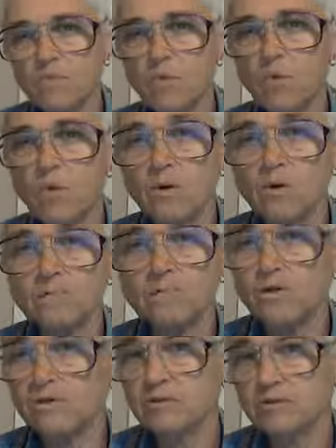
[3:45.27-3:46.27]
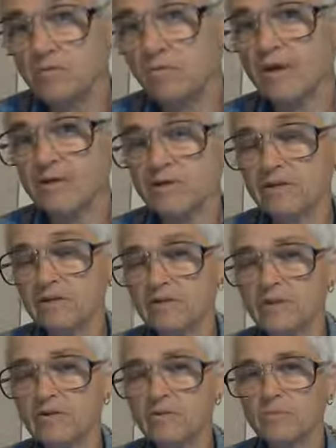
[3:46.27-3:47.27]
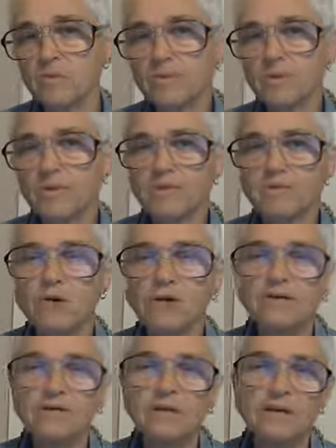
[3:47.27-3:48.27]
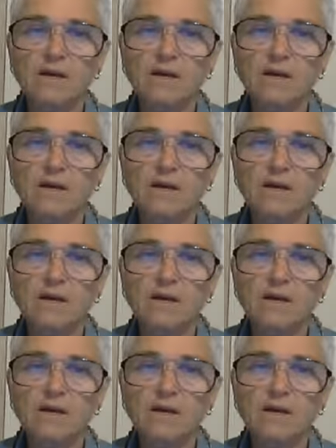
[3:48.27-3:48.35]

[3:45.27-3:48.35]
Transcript: or just rice in general, preparing rice.